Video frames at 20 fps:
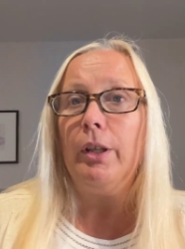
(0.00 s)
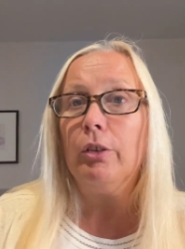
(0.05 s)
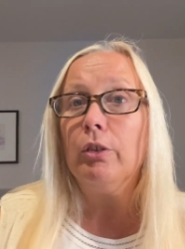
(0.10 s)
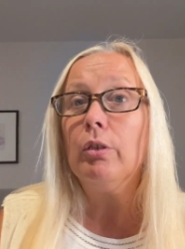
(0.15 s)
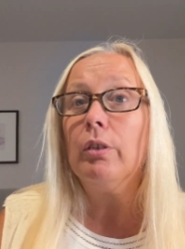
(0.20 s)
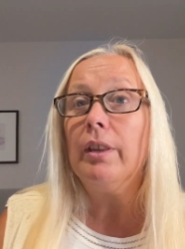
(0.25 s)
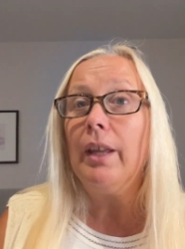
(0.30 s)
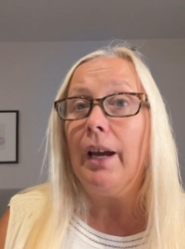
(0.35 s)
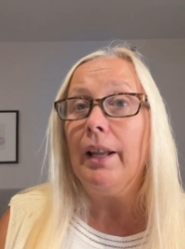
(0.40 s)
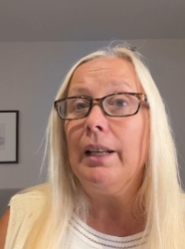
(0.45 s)

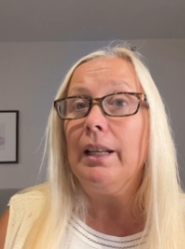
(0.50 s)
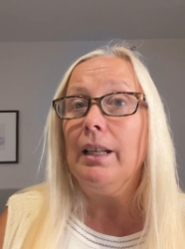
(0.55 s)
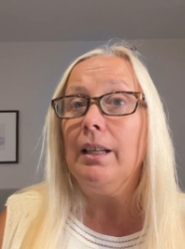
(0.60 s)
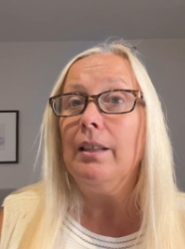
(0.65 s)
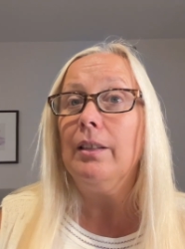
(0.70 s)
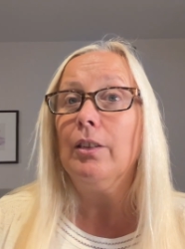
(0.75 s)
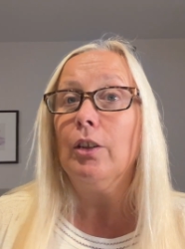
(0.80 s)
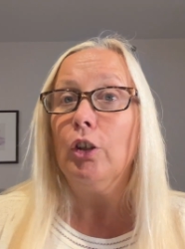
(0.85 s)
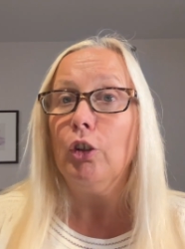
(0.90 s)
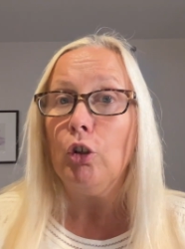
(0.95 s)
So that
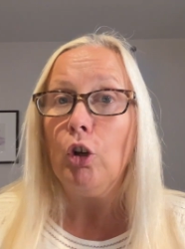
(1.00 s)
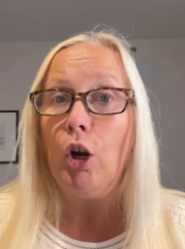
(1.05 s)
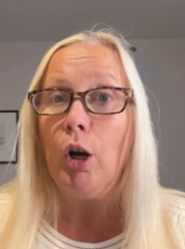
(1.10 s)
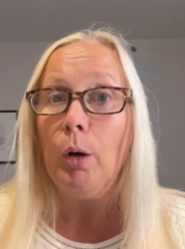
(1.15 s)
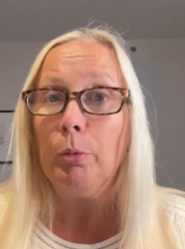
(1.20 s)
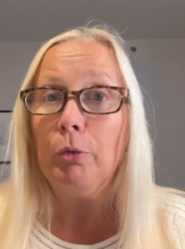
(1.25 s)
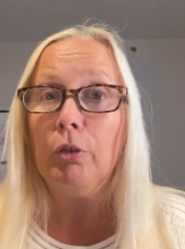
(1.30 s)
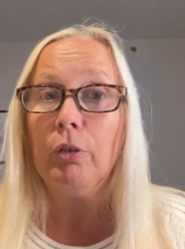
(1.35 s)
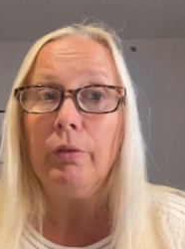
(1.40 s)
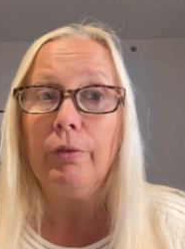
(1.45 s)
is an
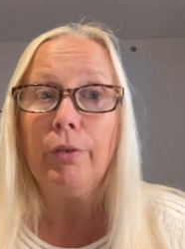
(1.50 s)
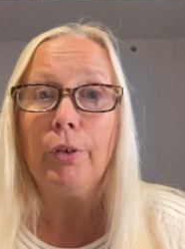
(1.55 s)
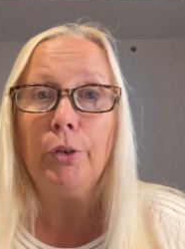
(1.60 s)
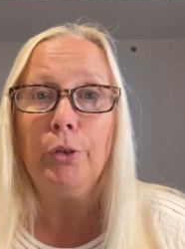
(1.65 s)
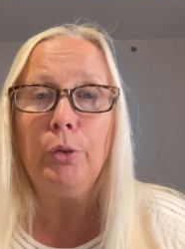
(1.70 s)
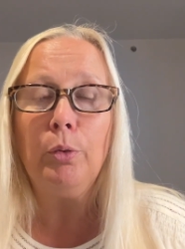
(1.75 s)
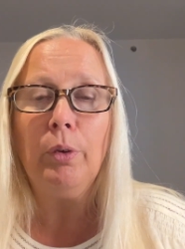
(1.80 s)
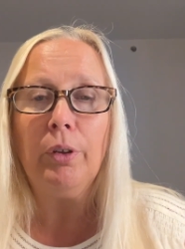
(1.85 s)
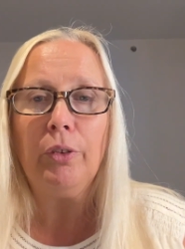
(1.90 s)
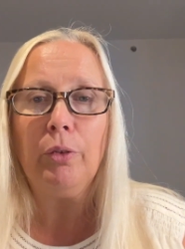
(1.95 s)
option for
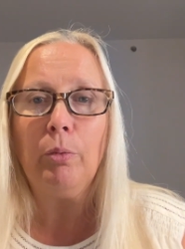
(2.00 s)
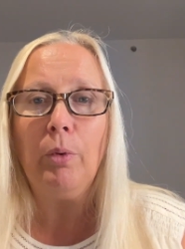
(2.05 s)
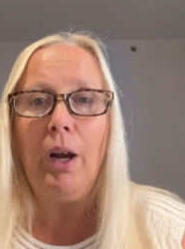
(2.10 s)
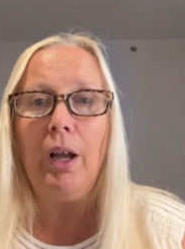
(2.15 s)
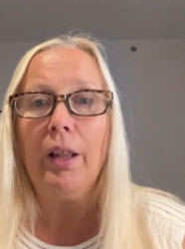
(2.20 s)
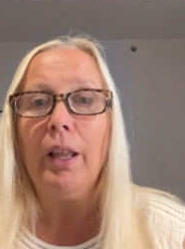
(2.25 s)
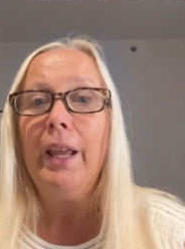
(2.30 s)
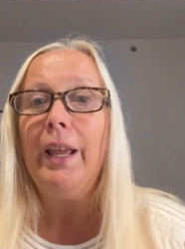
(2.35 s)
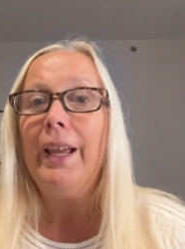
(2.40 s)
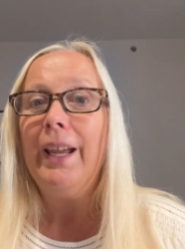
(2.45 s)
you as
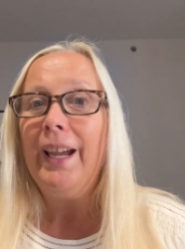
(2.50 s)
well.